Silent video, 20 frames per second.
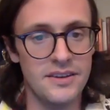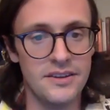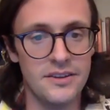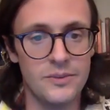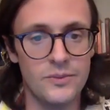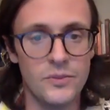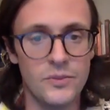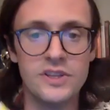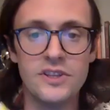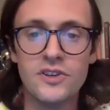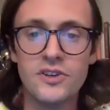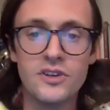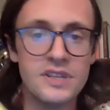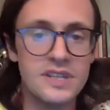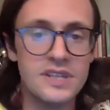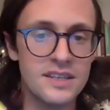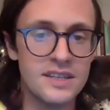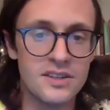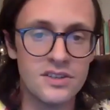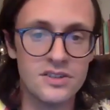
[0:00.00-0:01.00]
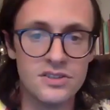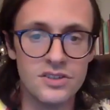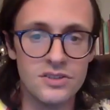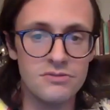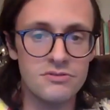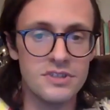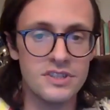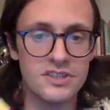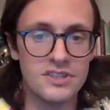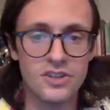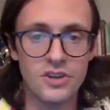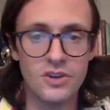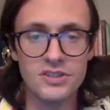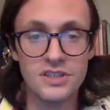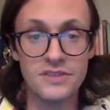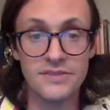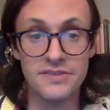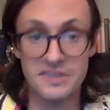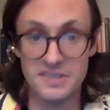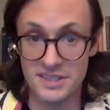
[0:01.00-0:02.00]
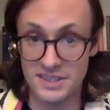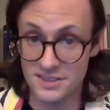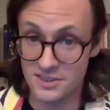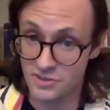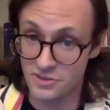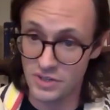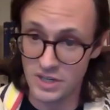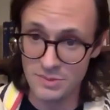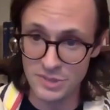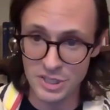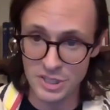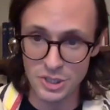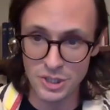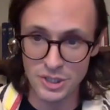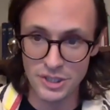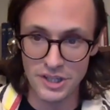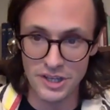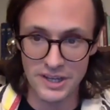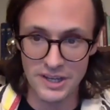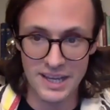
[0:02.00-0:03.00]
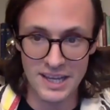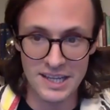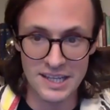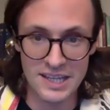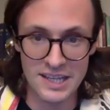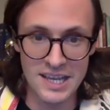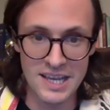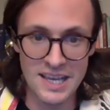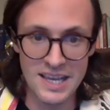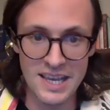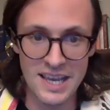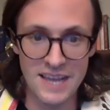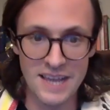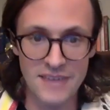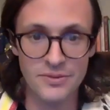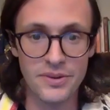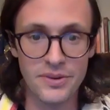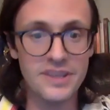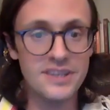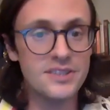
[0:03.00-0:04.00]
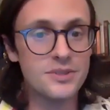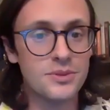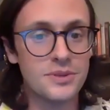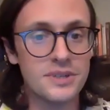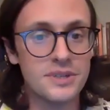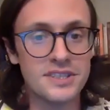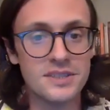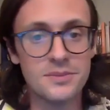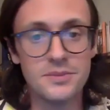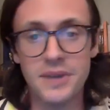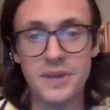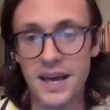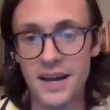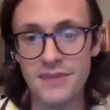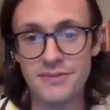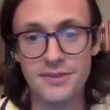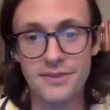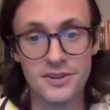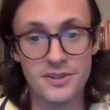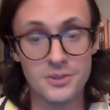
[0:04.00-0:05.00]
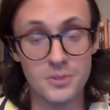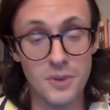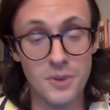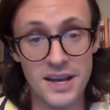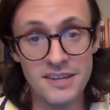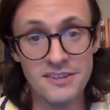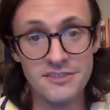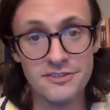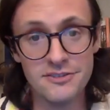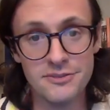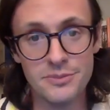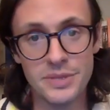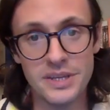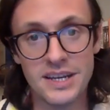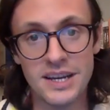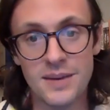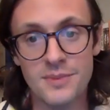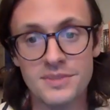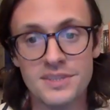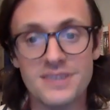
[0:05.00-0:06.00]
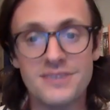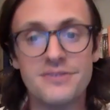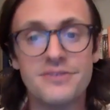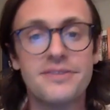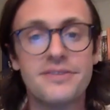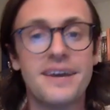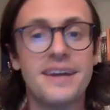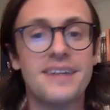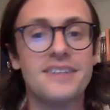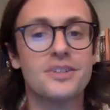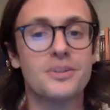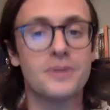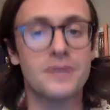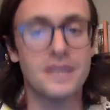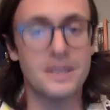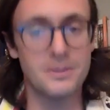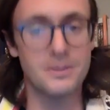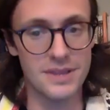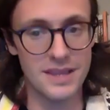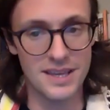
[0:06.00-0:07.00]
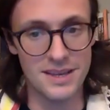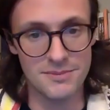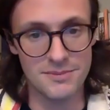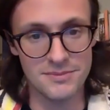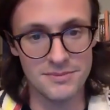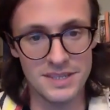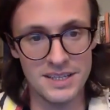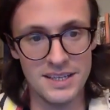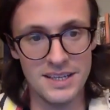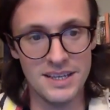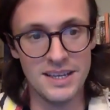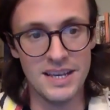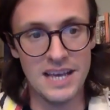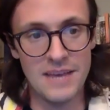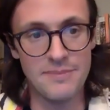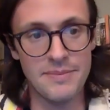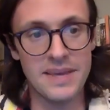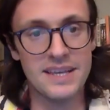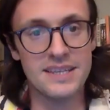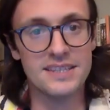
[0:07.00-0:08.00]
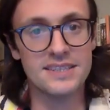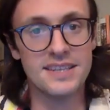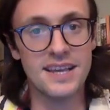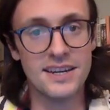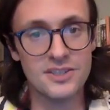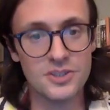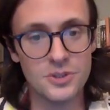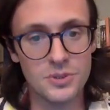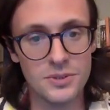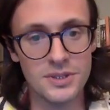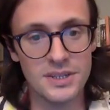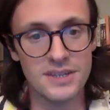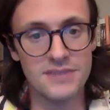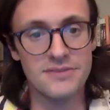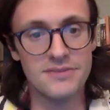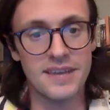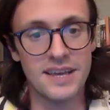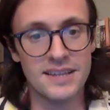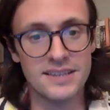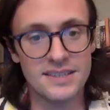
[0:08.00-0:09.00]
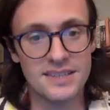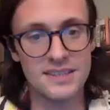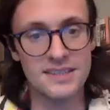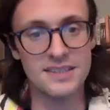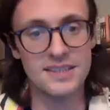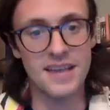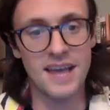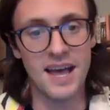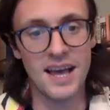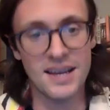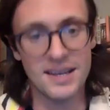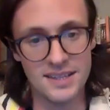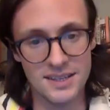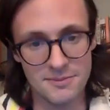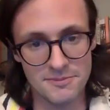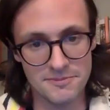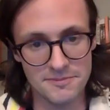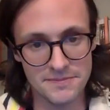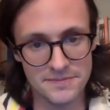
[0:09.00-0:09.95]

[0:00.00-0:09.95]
We learn here too that Joseph is extremely good looking, and for this reason, Potiphar's wife becomes infatuated with him and makes sexual advances on him.